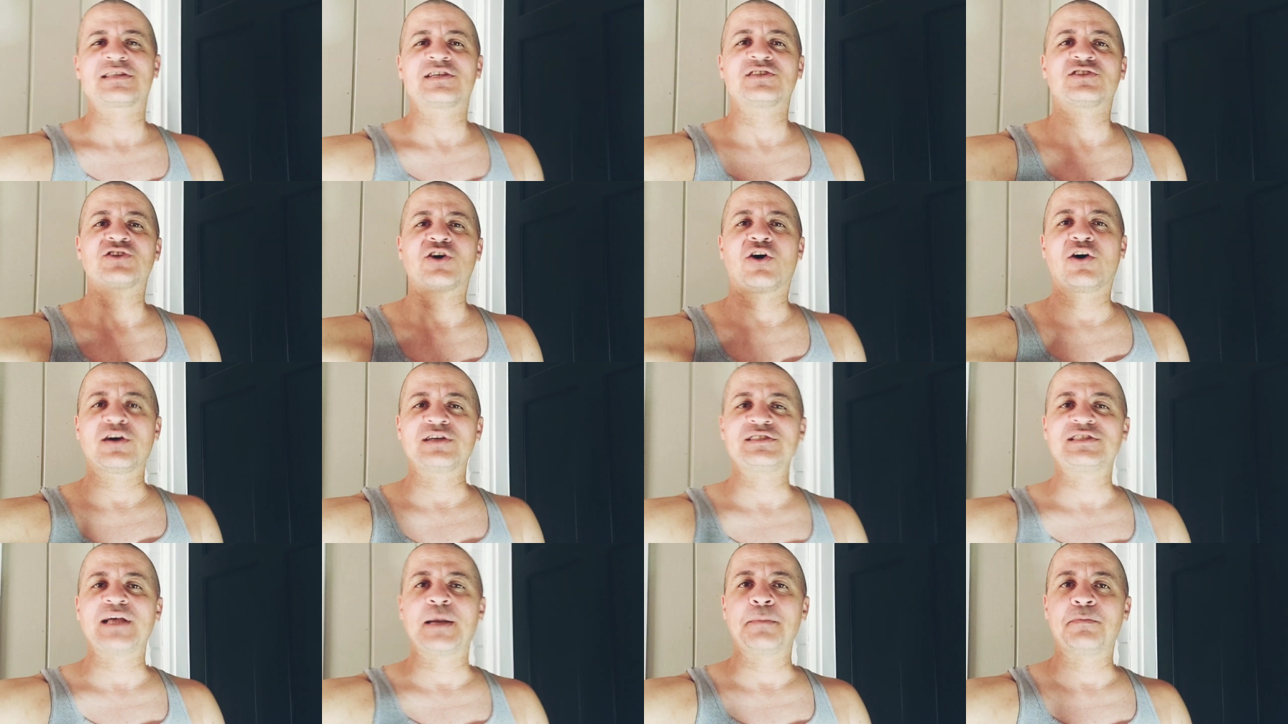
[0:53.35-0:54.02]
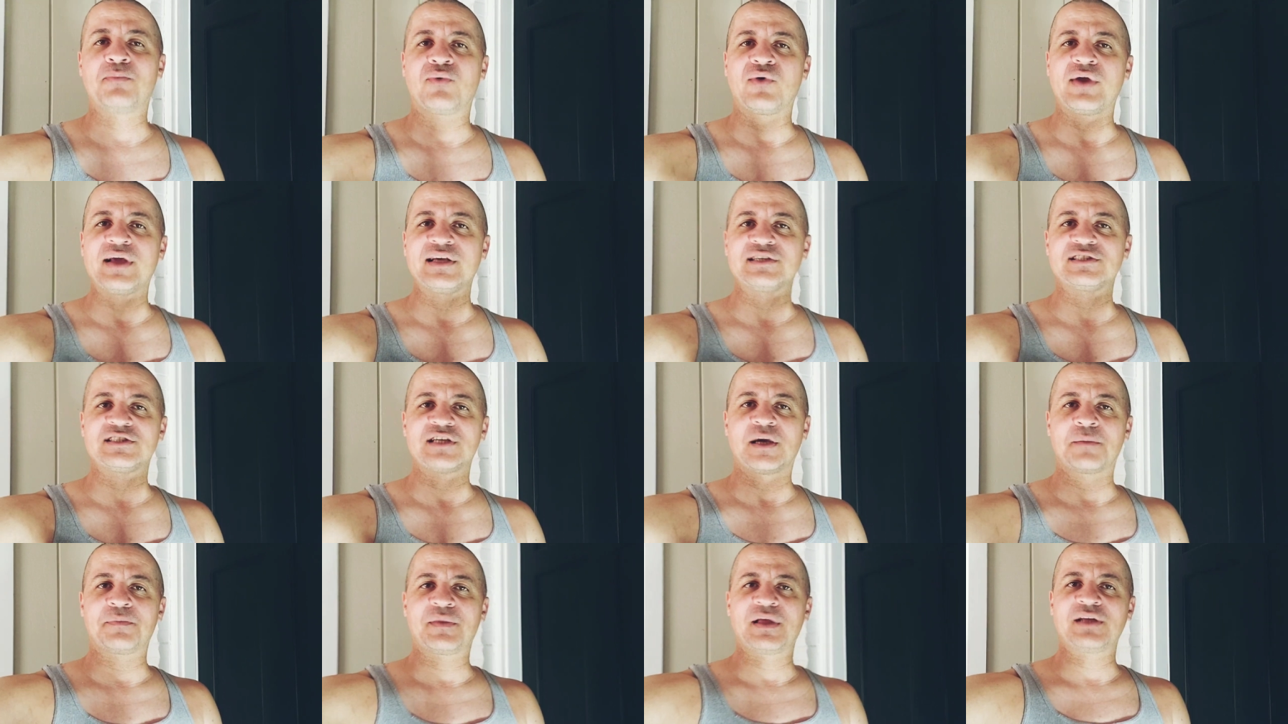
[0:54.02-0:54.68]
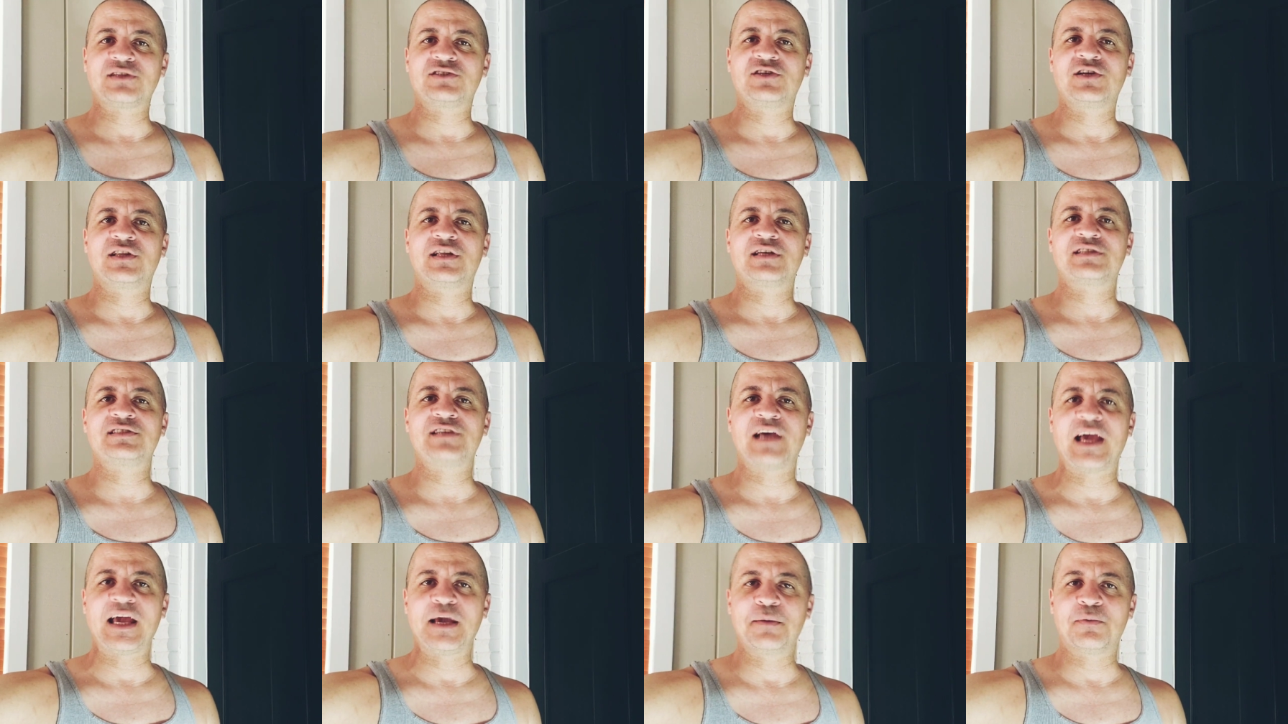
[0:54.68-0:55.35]
As long as they bring something to the
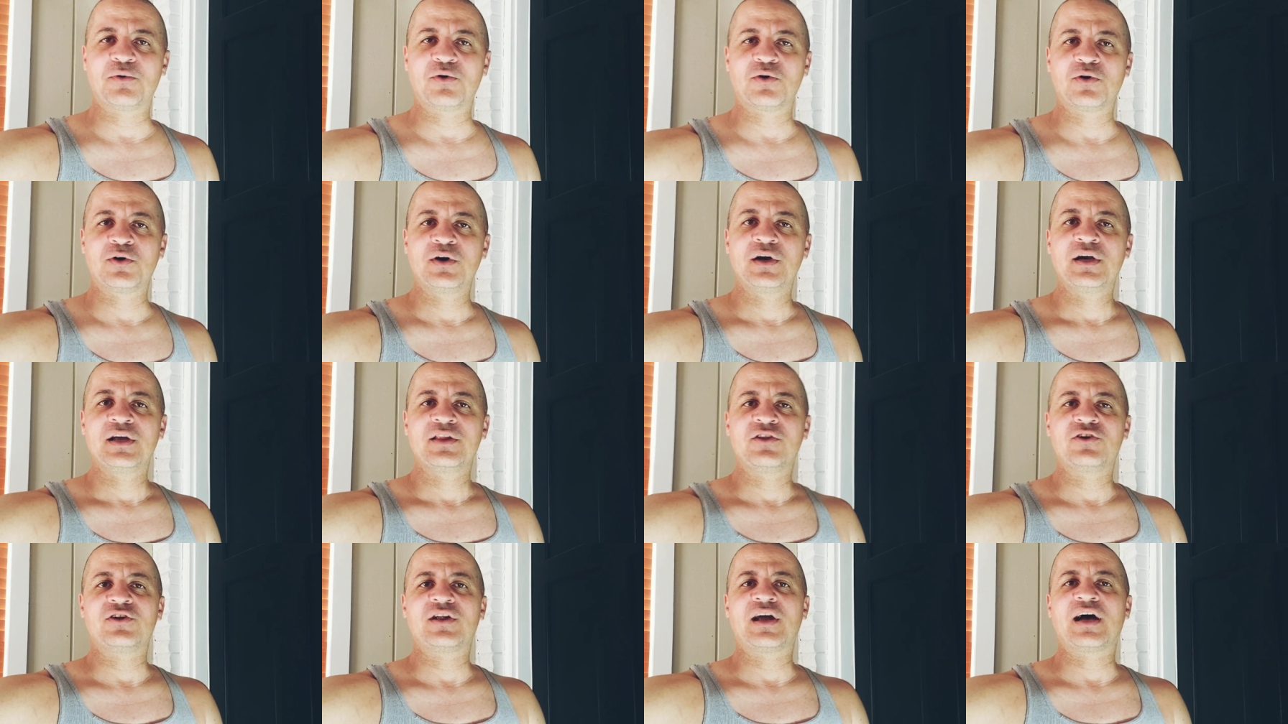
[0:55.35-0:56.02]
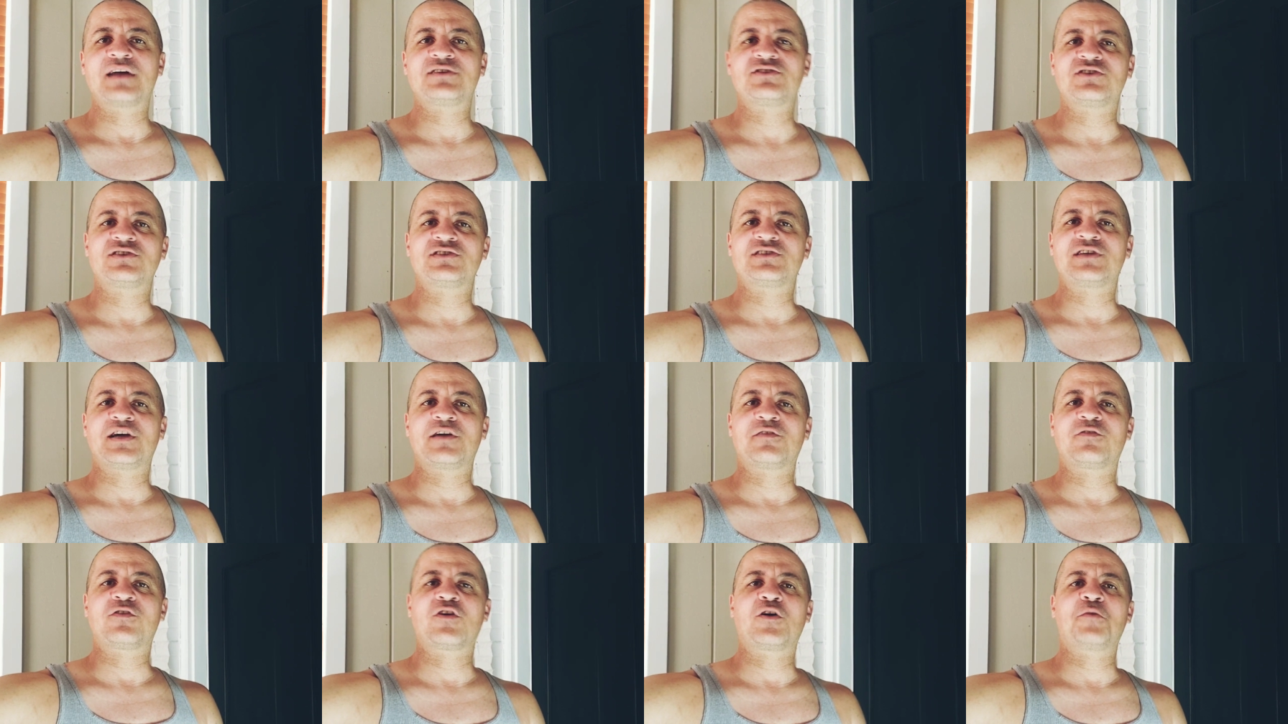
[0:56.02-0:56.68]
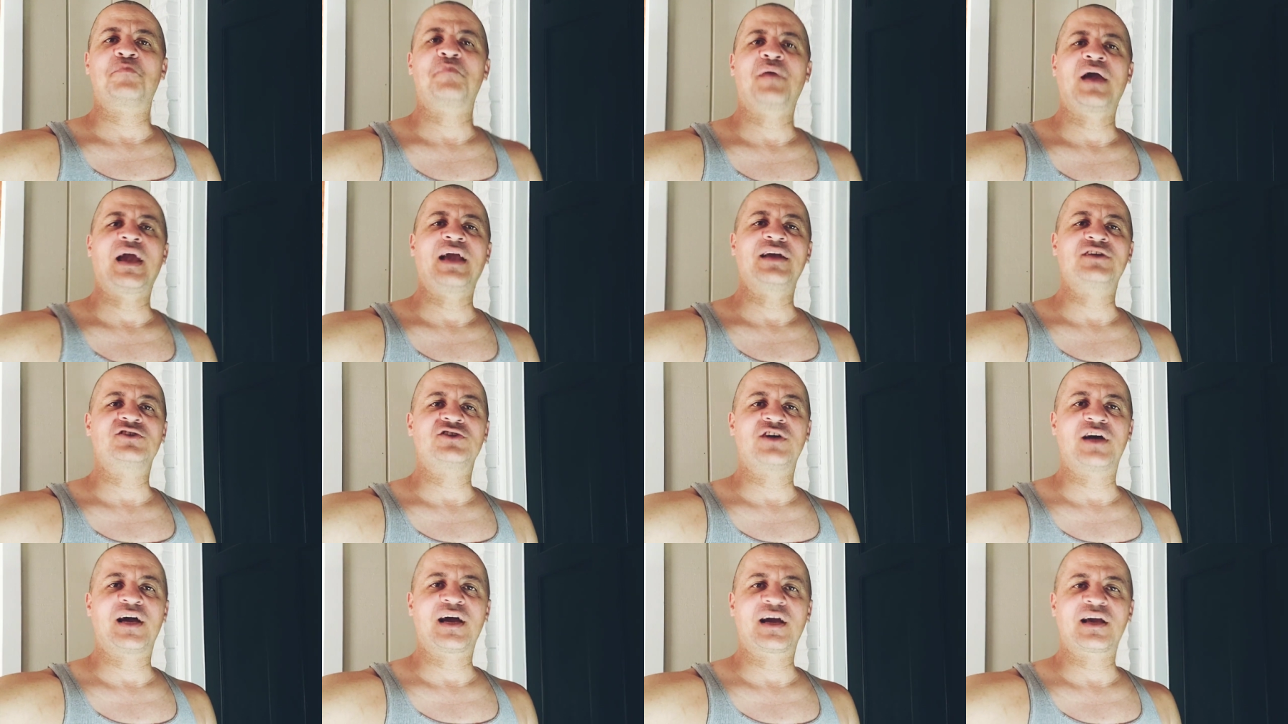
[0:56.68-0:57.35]
table, they're not just there for a
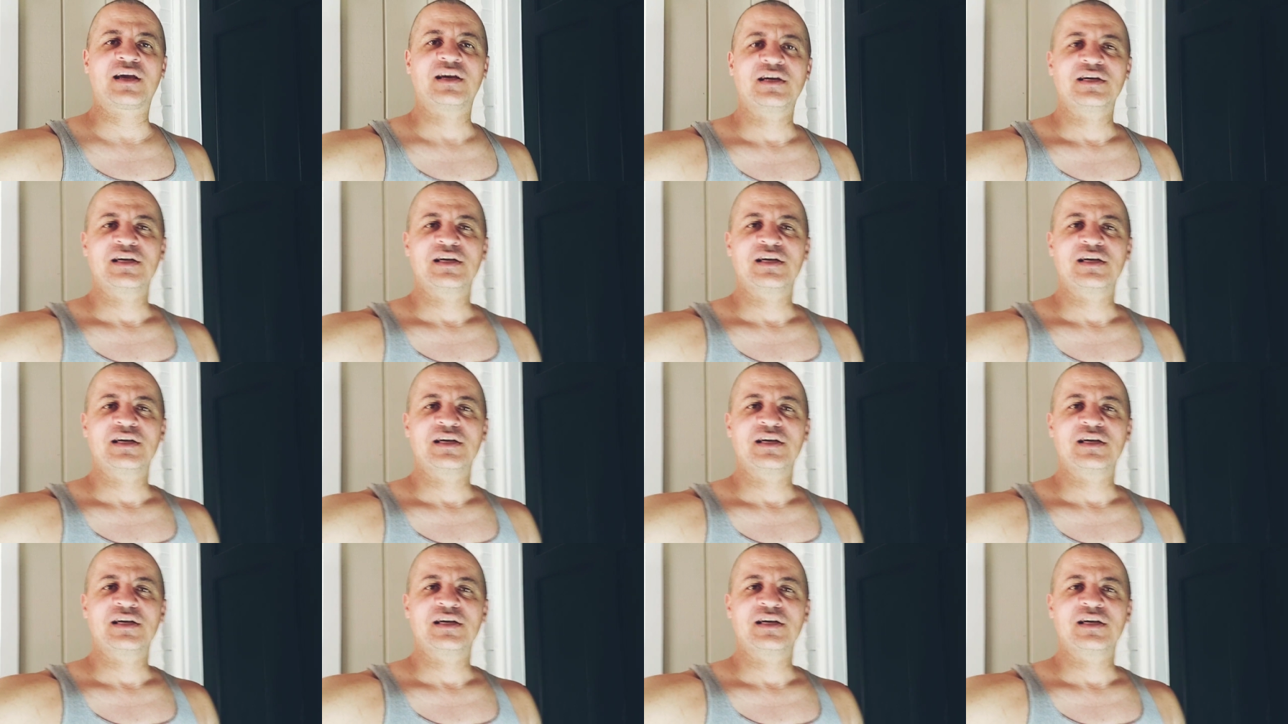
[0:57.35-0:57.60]
paycheck,